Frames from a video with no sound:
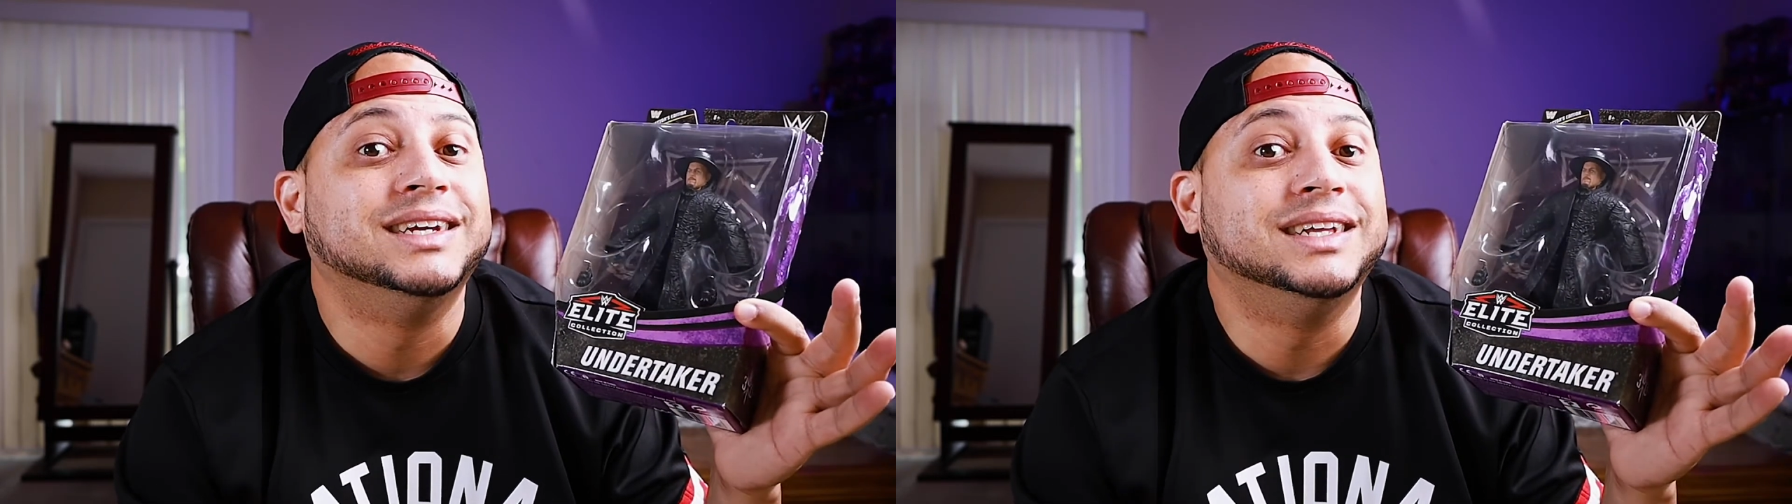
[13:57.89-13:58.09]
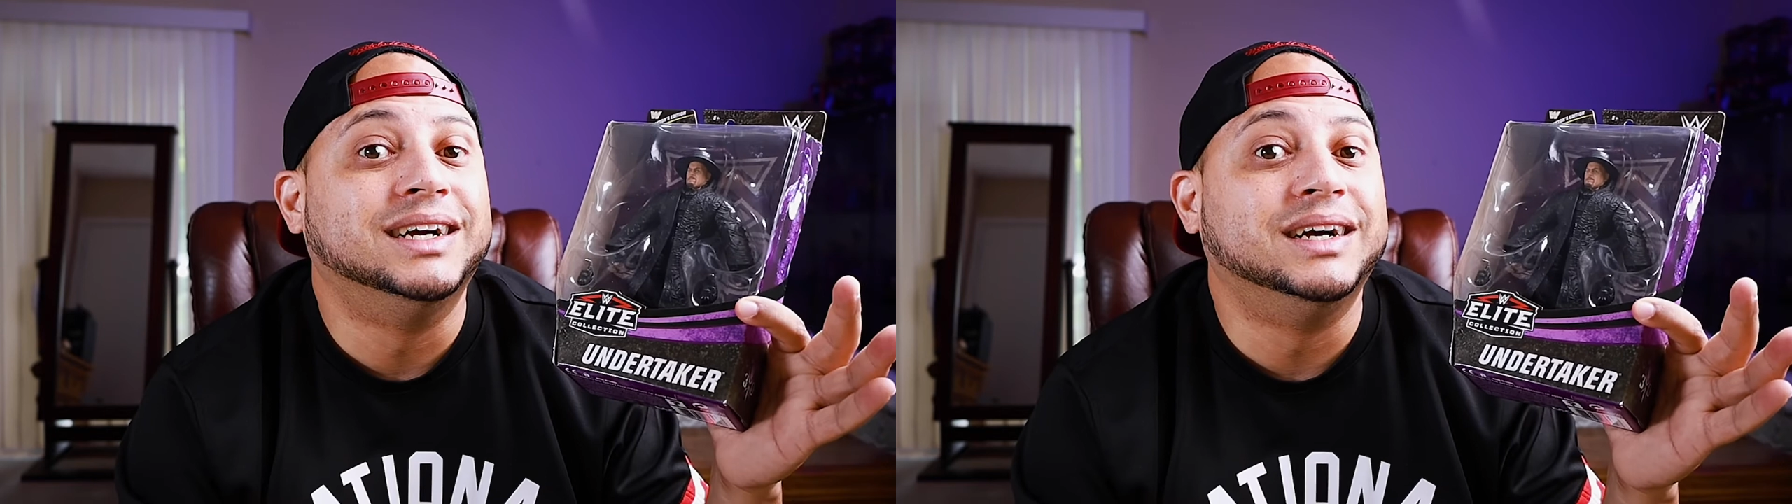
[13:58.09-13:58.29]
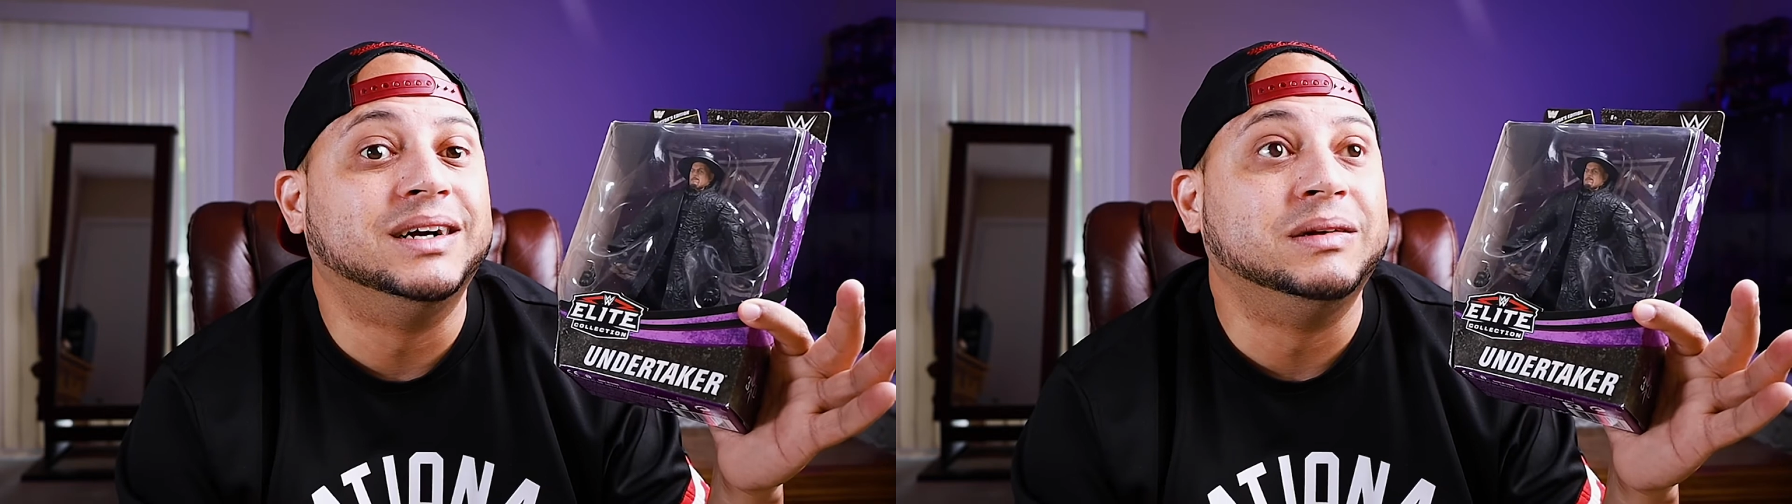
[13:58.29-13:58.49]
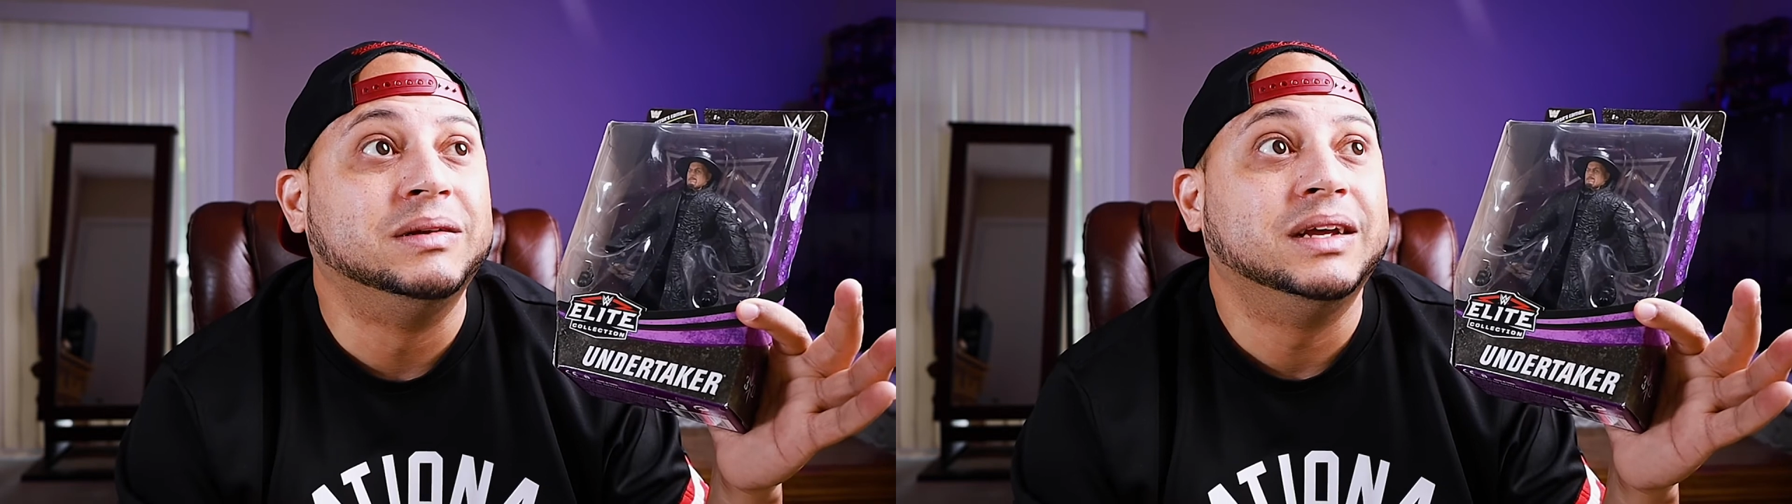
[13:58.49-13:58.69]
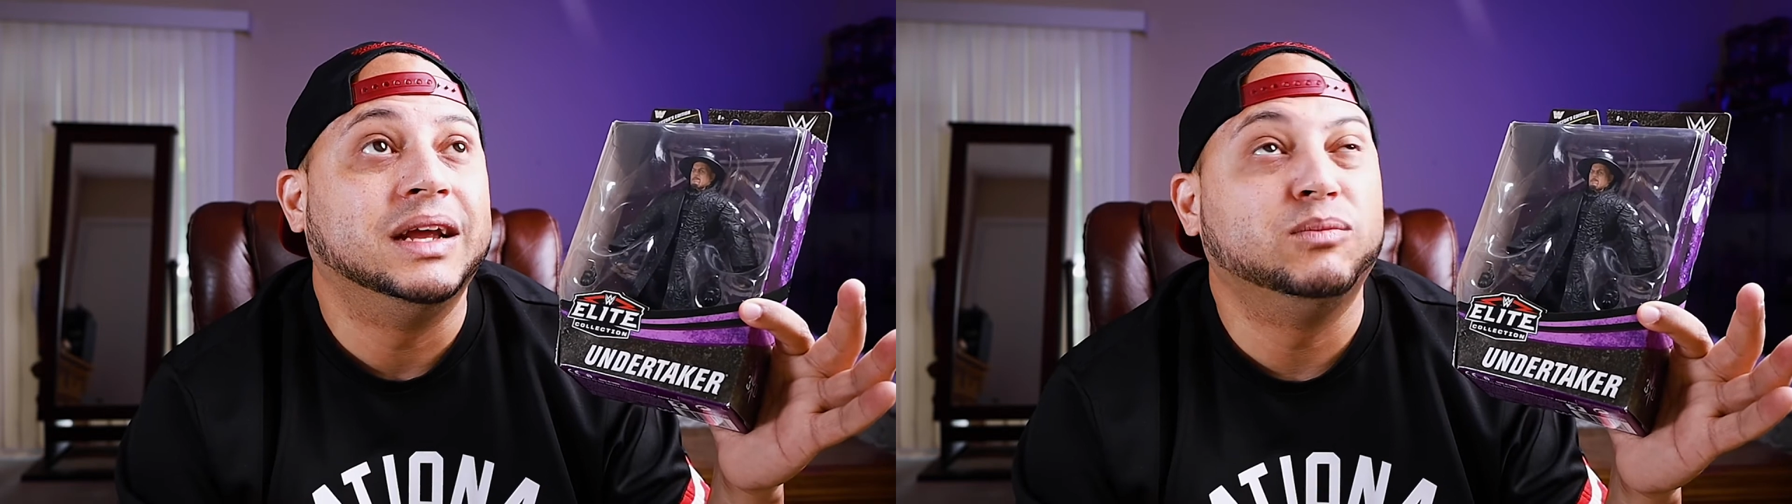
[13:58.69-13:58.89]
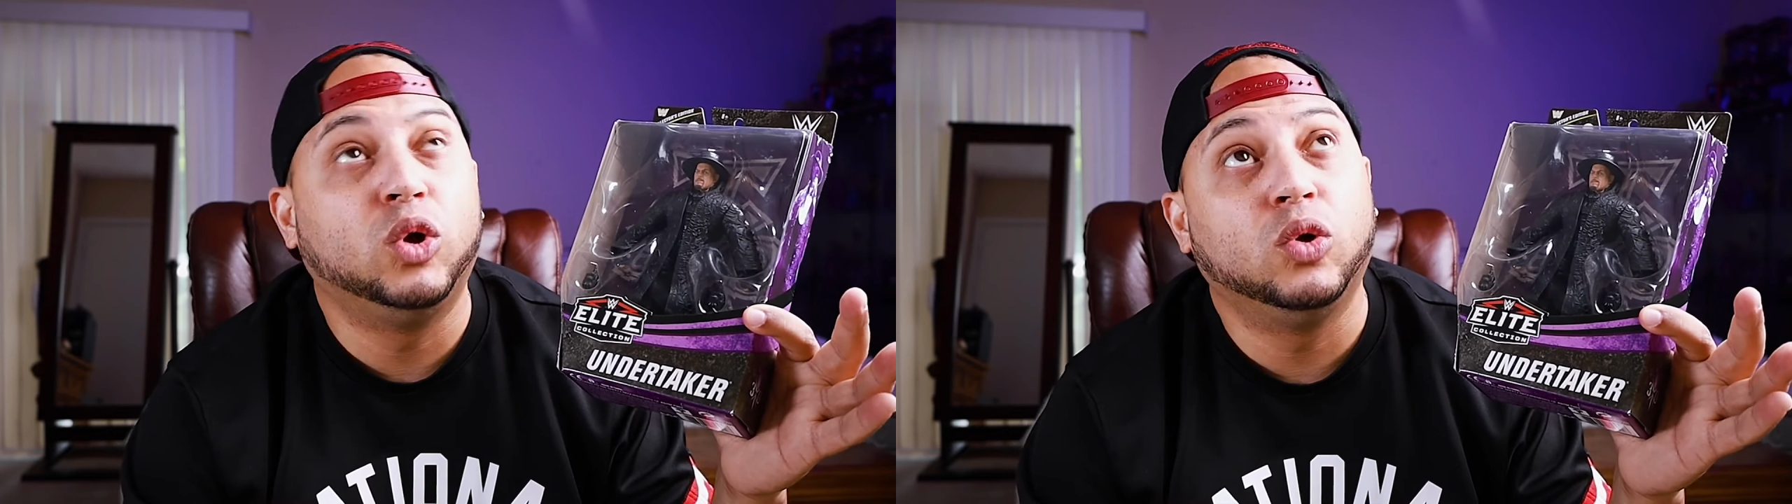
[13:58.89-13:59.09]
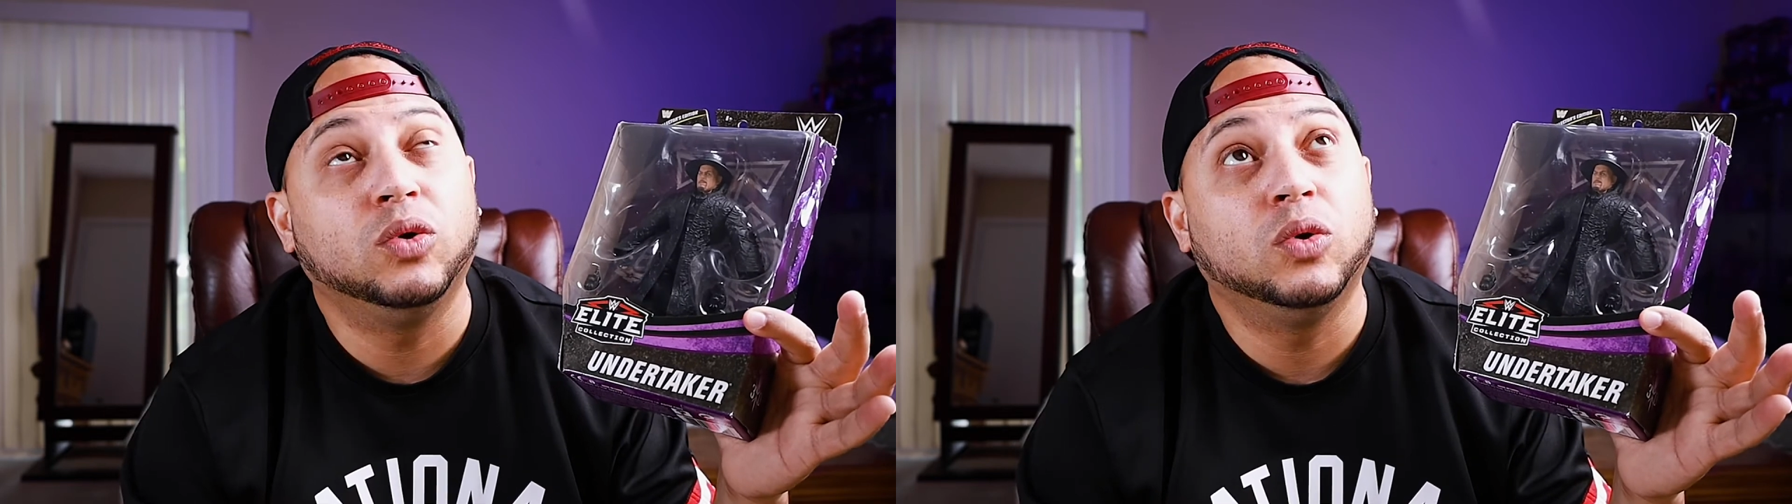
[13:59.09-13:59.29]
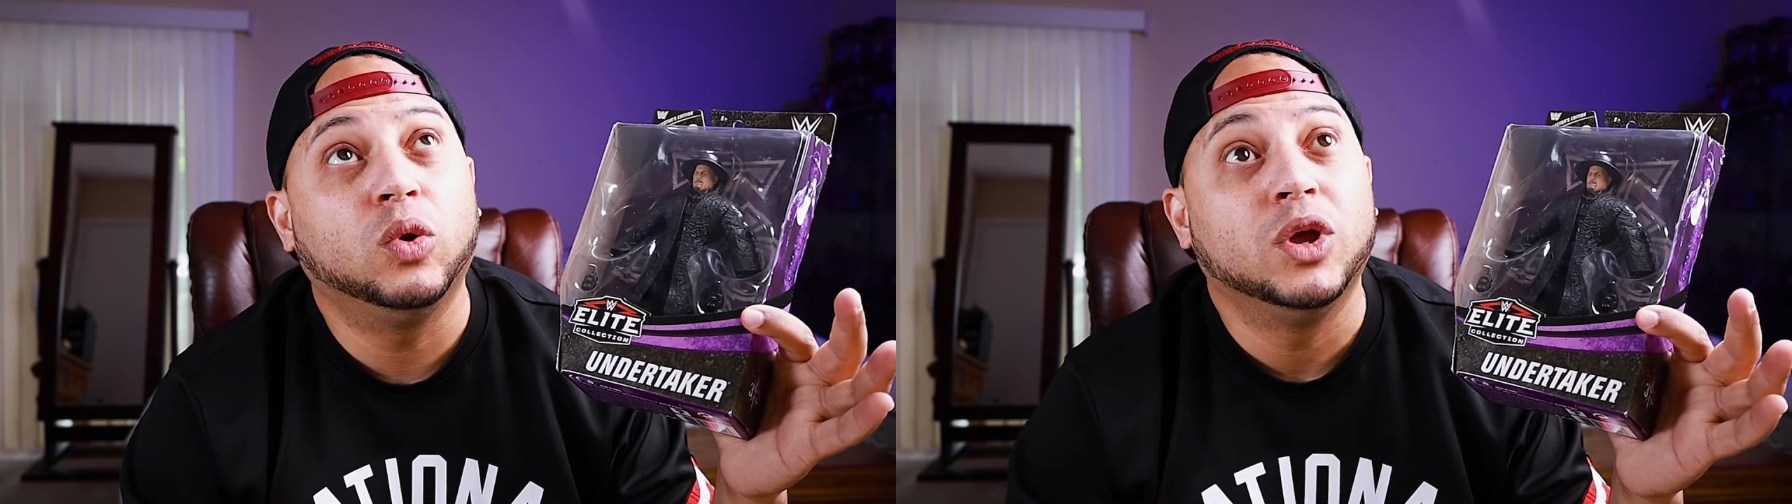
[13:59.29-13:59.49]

Well,